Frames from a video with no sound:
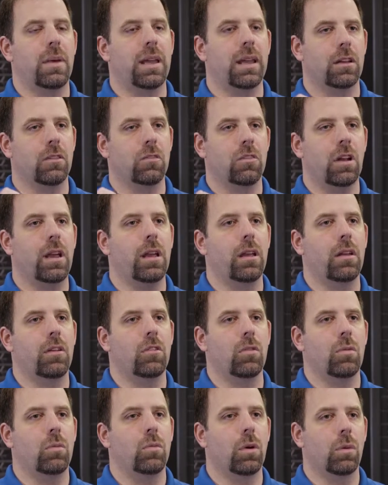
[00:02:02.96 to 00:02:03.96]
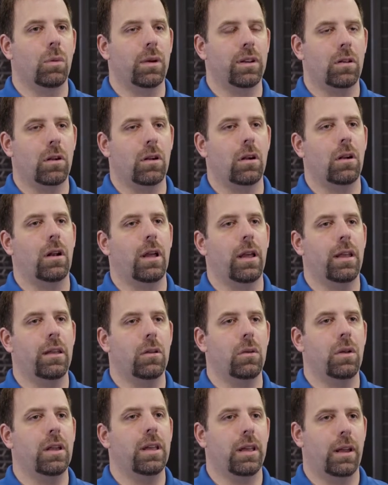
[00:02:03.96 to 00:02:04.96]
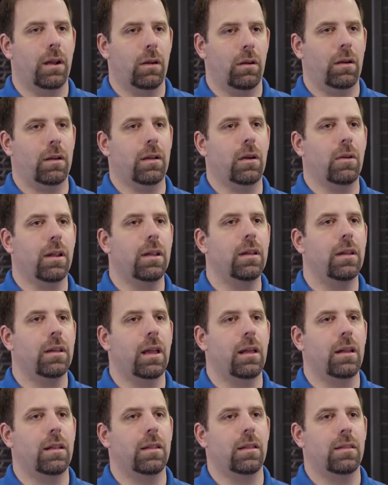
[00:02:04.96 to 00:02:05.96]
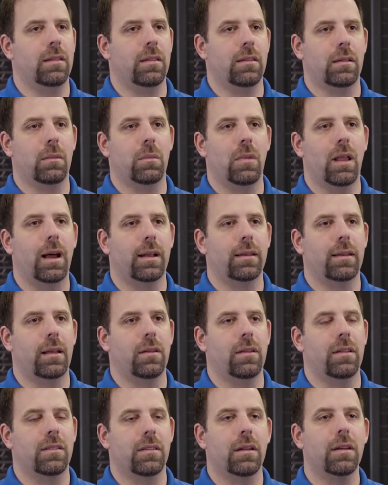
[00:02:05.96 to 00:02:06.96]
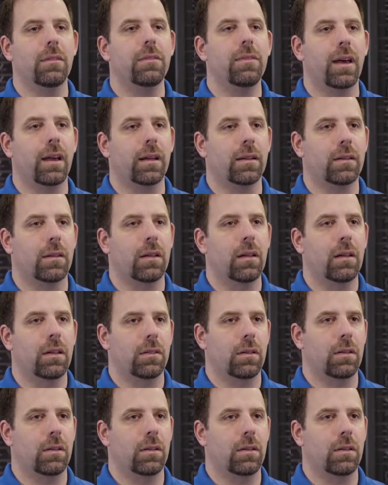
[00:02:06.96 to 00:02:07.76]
to make a change will return a unique error code indicating that system lockdown is in effect,